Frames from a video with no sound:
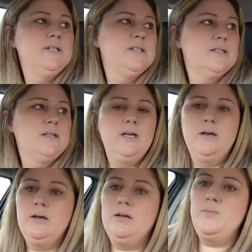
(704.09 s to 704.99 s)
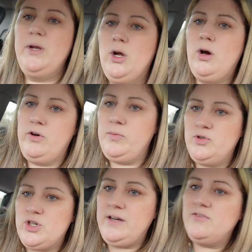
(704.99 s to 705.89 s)
It's been a horrible
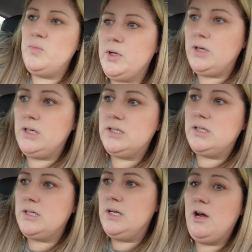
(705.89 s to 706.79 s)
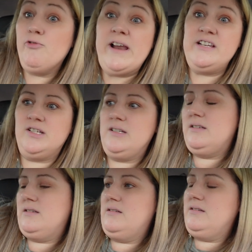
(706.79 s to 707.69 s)
drive, to be honest. Horrendous.